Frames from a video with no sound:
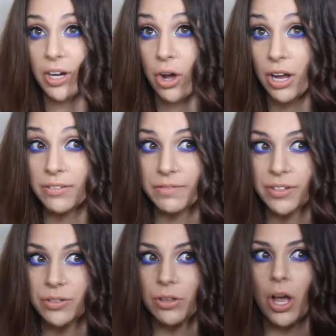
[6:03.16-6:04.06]
it on for
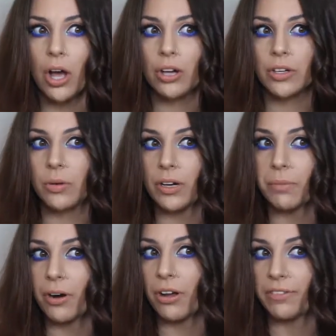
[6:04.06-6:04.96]
too long. You don't want to
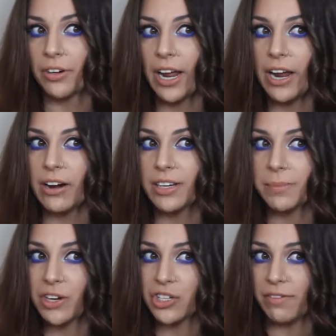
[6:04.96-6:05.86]
burn off your hair,
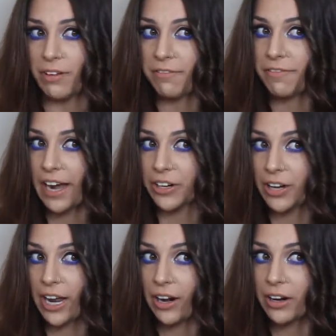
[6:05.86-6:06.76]
especially if you have finer
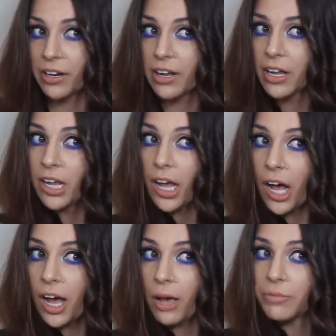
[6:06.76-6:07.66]
hair.
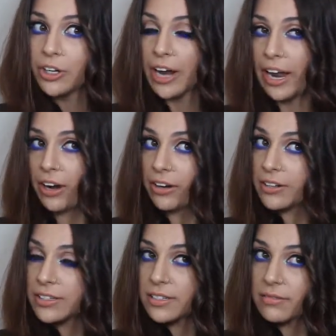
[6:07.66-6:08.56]
Your
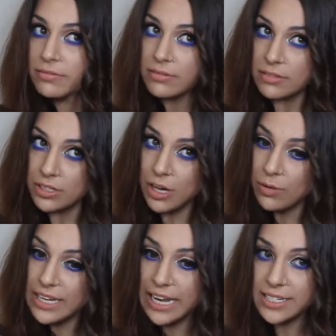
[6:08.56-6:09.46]
hair, you know,
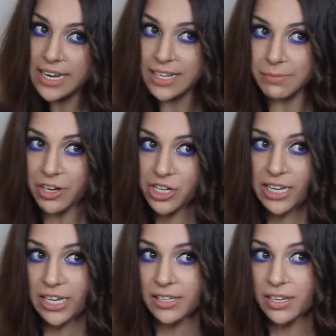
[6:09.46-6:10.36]
can't take as much
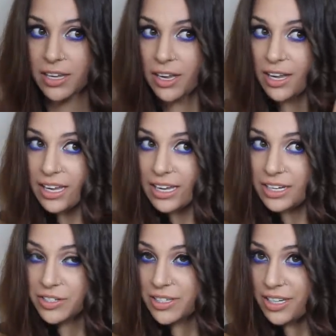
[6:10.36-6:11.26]
heat.
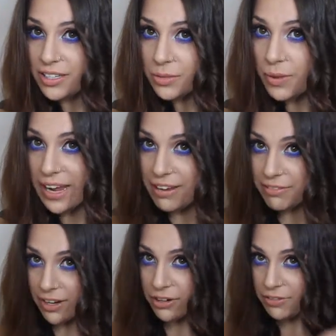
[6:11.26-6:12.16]
You see this wave?
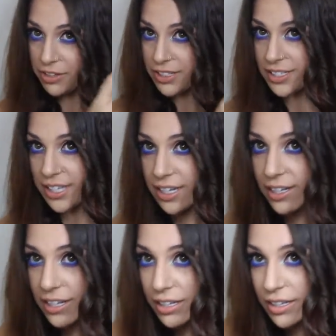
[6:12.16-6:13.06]
I don't know if you can see it,